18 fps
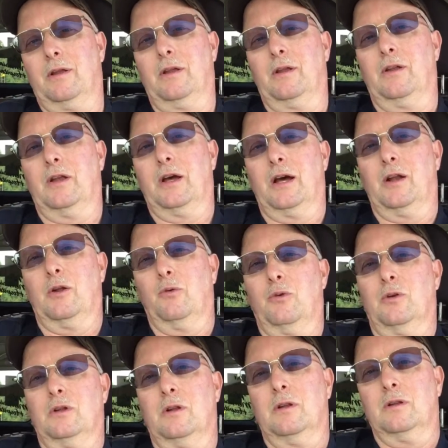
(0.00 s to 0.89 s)
in
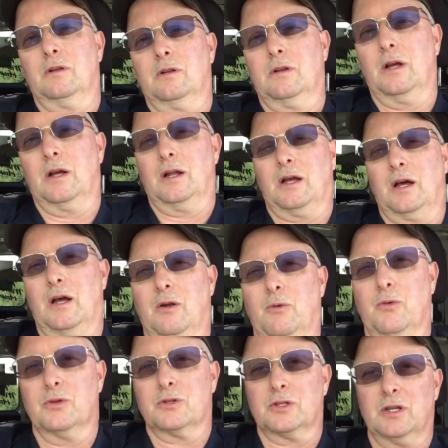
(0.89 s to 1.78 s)
Ottawa, not
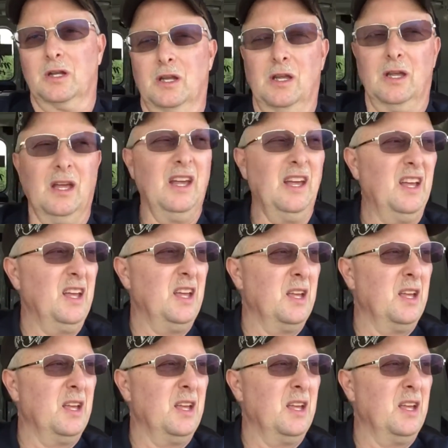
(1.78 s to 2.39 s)
Ottawa City.